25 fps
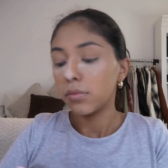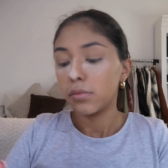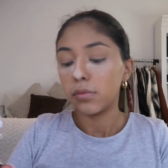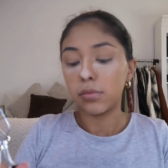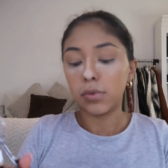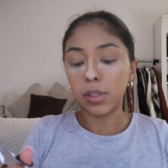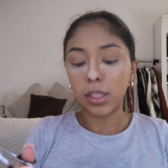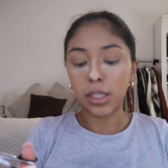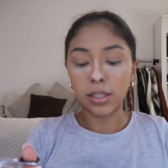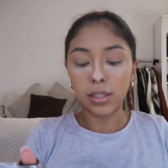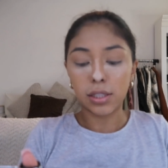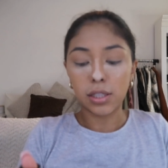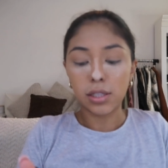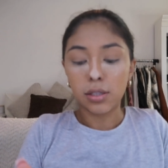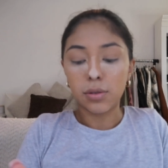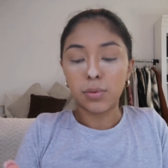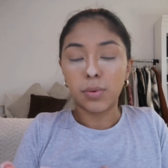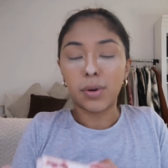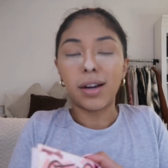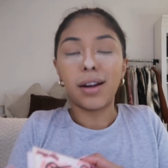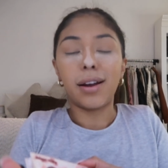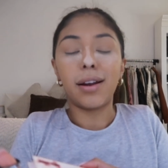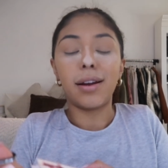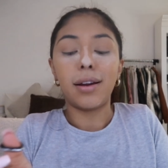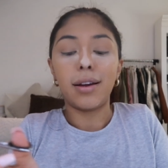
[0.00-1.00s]
This is
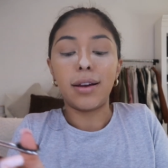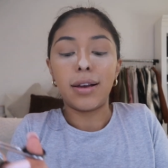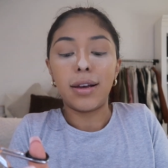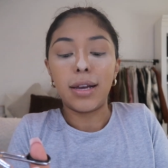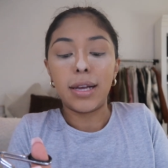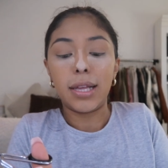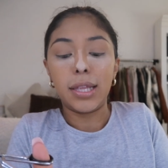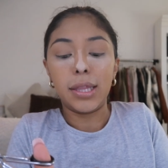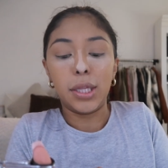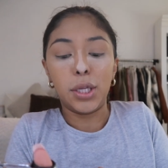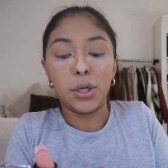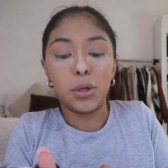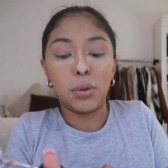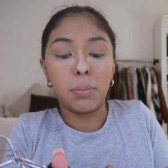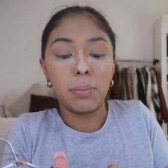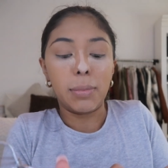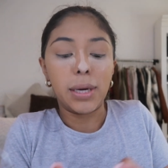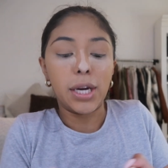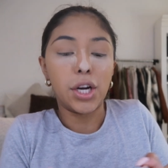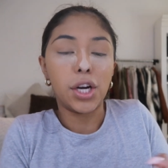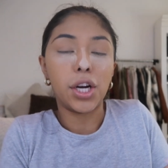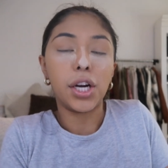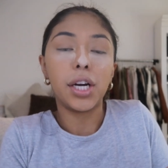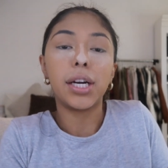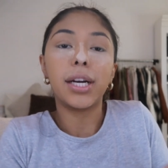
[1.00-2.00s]
where a little
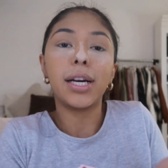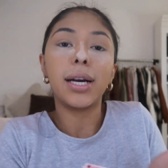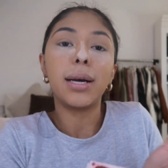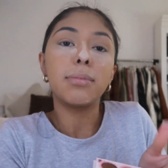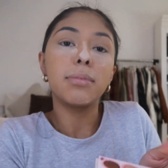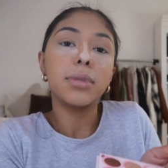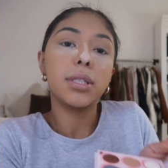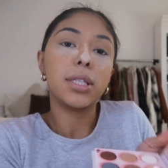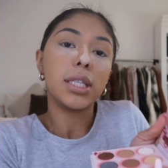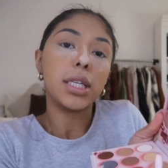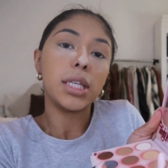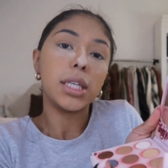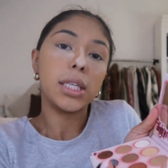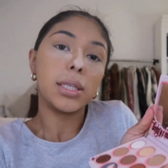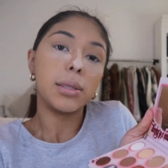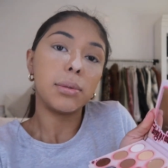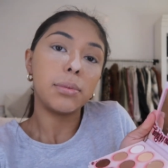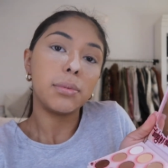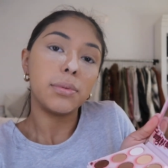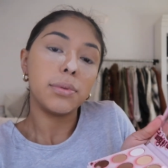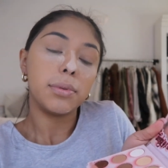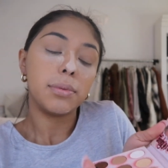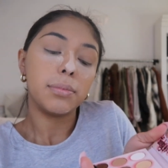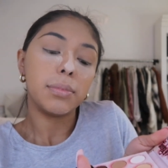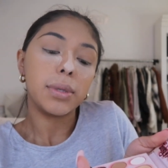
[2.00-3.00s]
mirror comes
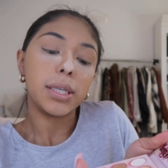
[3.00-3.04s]
in